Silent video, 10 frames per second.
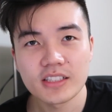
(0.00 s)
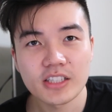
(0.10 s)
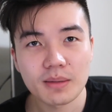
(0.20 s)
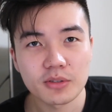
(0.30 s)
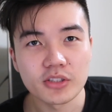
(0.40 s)

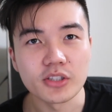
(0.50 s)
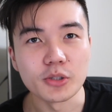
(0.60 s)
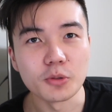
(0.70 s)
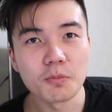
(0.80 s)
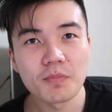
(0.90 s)
Chapter
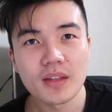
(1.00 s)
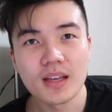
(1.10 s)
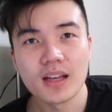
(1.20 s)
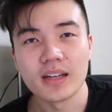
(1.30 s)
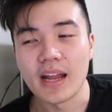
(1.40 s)
2.
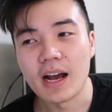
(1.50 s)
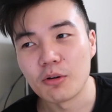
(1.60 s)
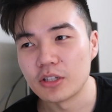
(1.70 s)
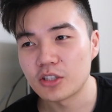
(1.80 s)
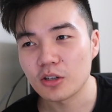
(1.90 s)

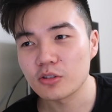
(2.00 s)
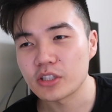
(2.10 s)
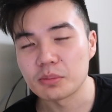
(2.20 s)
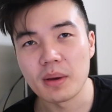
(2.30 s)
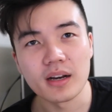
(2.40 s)
Now, Eternals
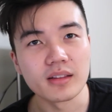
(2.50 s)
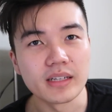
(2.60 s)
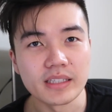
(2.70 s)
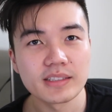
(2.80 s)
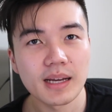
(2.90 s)
is better than
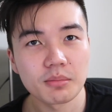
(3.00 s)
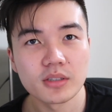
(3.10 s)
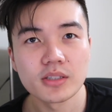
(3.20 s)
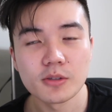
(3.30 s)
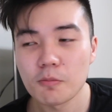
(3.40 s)
It Chapter
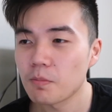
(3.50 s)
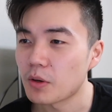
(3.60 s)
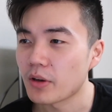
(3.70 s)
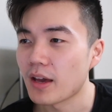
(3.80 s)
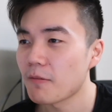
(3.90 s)
2,
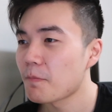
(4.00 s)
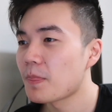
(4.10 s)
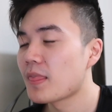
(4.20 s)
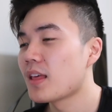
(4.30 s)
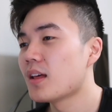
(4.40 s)
okay?
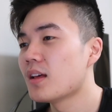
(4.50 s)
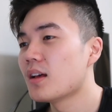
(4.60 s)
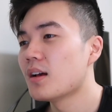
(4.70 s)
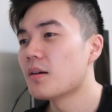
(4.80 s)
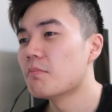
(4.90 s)

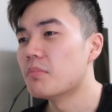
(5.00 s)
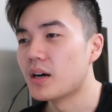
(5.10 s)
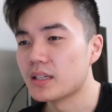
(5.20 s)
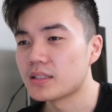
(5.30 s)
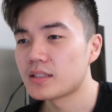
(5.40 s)

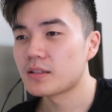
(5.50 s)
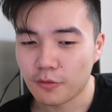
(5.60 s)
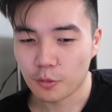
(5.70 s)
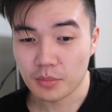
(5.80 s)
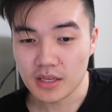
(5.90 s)
But
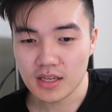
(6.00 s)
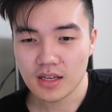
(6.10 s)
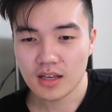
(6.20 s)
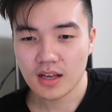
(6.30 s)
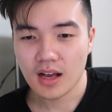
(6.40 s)
for
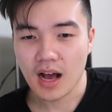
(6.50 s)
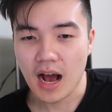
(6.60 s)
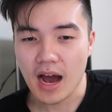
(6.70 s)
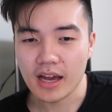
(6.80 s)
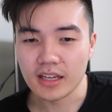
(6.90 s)
me,
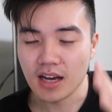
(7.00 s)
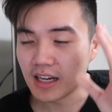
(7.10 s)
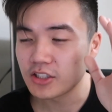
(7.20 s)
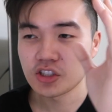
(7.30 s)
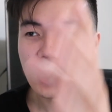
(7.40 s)
I
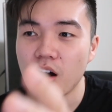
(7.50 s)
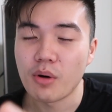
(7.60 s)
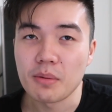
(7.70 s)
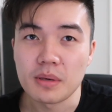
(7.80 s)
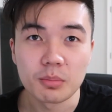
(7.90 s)
saw
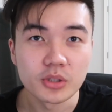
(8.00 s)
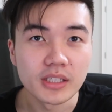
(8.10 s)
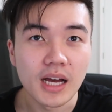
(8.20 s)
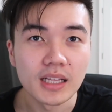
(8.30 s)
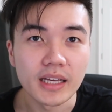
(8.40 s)
why people did
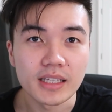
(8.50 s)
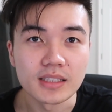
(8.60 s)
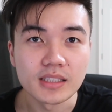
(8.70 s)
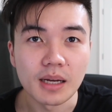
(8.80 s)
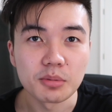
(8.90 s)
not like
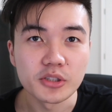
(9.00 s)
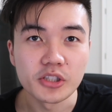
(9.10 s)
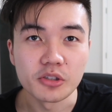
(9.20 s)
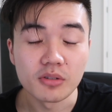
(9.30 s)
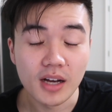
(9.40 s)
It Chapter
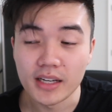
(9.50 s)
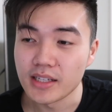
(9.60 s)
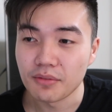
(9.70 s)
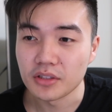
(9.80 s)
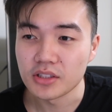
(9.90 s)
2. I
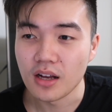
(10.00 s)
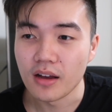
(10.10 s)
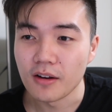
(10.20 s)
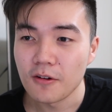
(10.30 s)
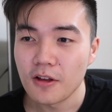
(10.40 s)
definitely saw it.